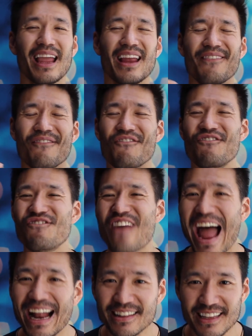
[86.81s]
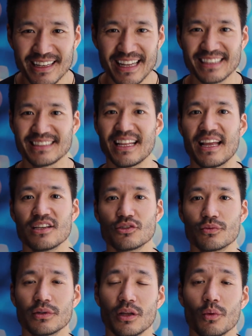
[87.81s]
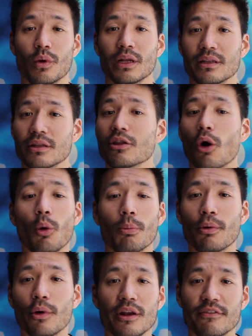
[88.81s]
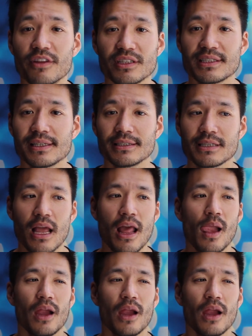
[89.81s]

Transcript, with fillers: to gain fat the next day is really what the whole point of this is.